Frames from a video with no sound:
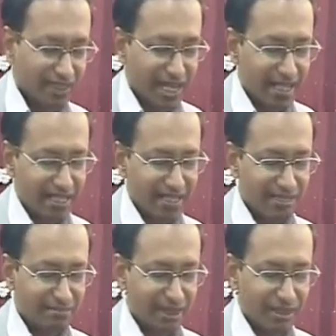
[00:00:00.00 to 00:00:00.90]
the
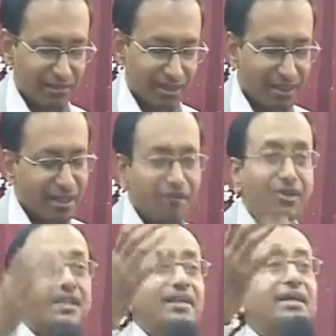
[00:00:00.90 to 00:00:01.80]
darkness, beloved.
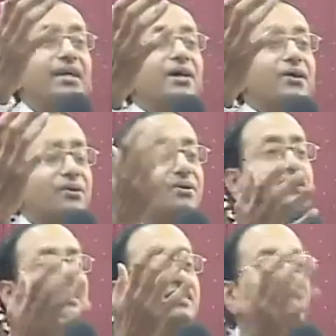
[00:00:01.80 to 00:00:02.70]
What a
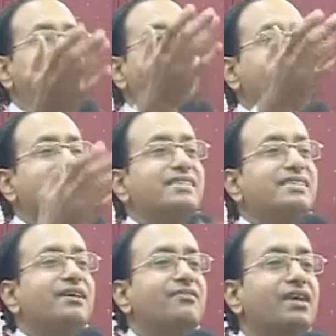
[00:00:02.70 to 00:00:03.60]
good
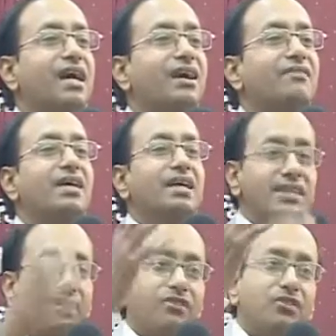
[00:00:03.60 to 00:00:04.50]
Jesus we have.
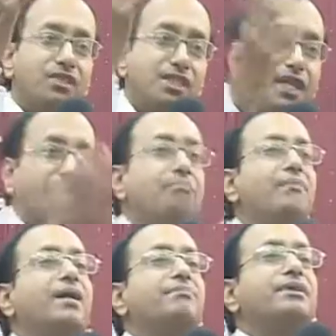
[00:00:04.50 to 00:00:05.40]
Therefore, cheer up,
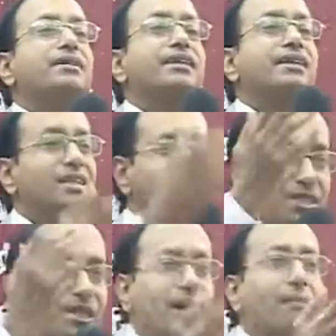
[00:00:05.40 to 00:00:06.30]
my brother.
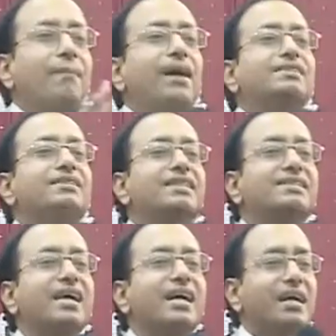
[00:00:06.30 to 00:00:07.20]
Cheer up, my
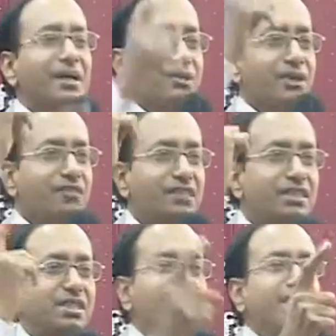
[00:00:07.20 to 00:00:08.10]
sister. You have a
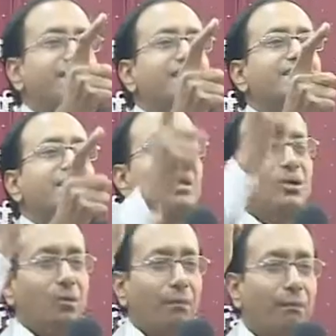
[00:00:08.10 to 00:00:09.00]
Jesus
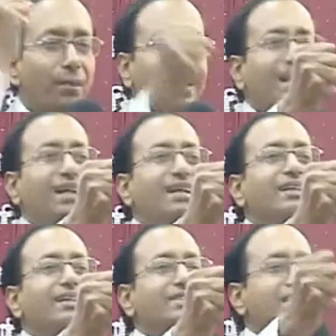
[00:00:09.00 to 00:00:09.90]
who
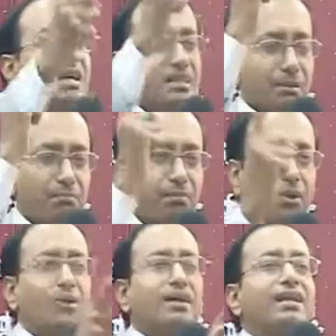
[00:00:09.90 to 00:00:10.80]
builds the
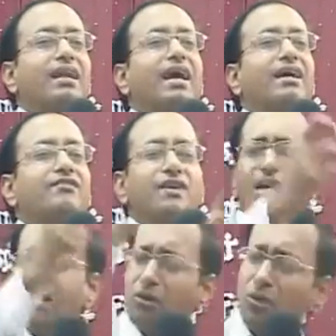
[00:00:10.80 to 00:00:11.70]
broken life,
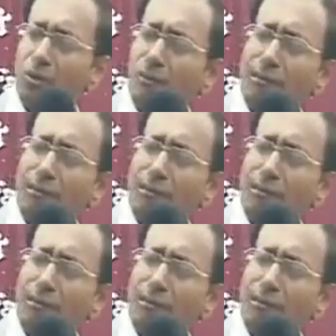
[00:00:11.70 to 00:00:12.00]
who